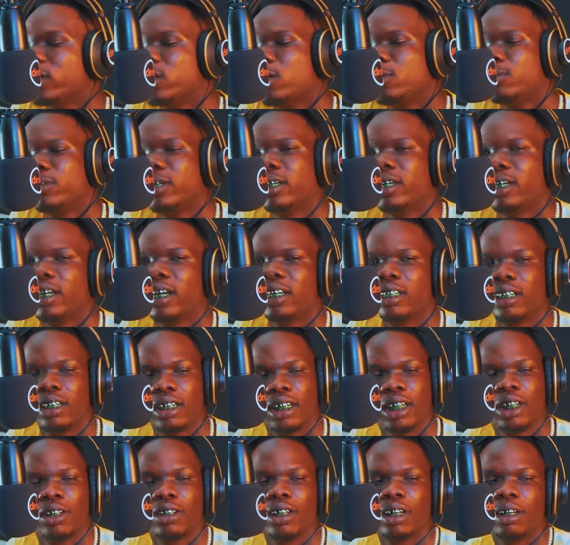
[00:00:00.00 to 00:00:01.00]
on being
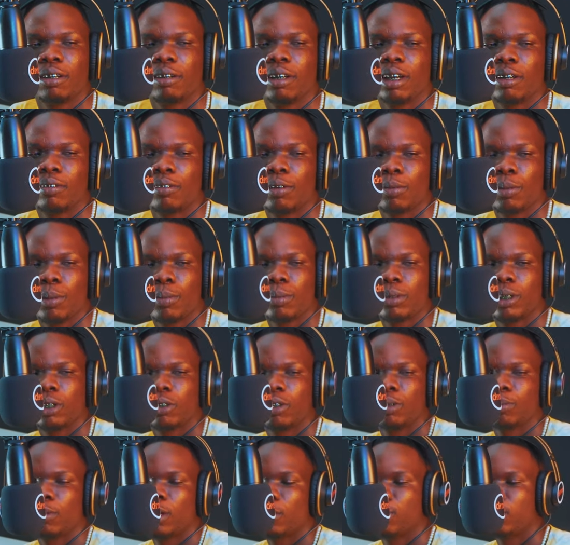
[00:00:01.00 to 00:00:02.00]
legendary and, and for people to
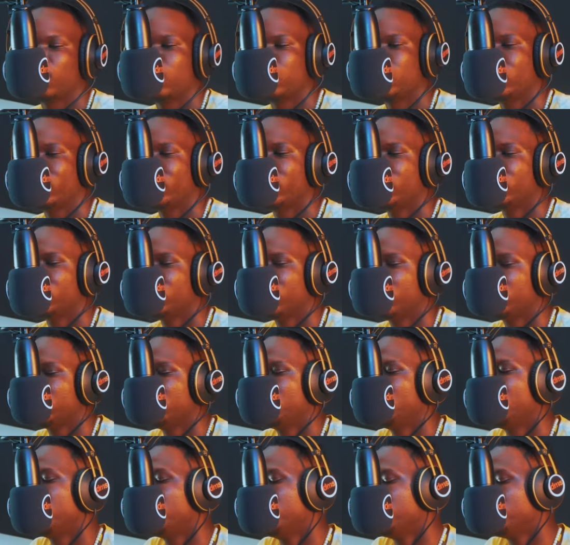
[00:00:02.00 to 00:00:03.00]
remember you later, like you
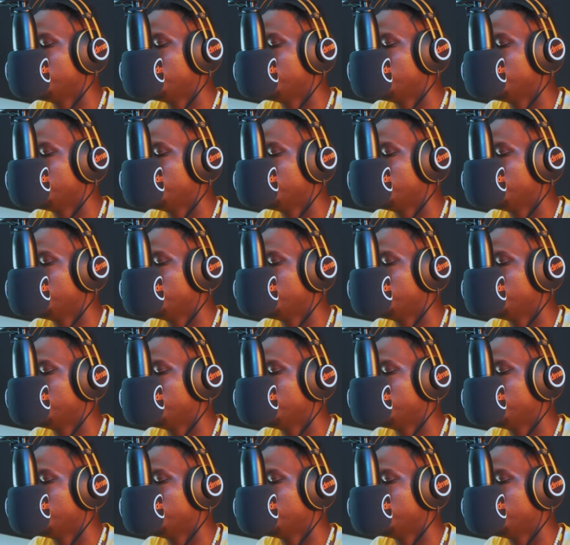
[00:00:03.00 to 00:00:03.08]
gotta